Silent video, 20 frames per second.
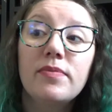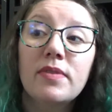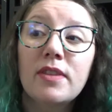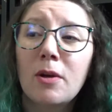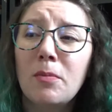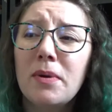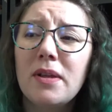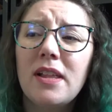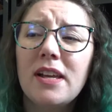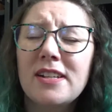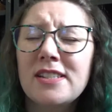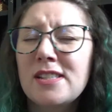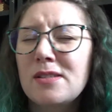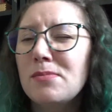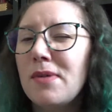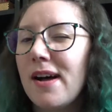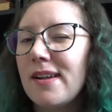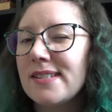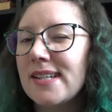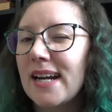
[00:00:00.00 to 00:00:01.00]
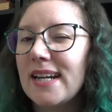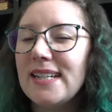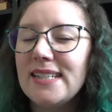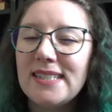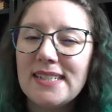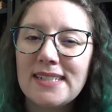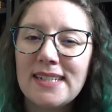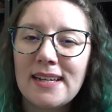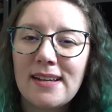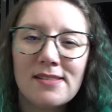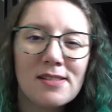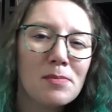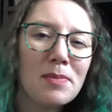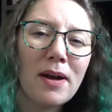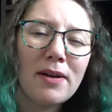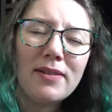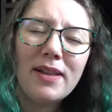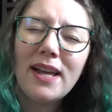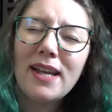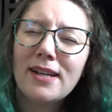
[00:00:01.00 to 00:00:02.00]
there'll be like small tiny details
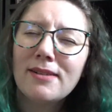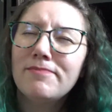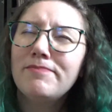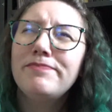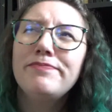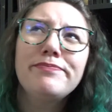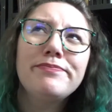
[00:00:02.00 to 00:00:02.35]
about like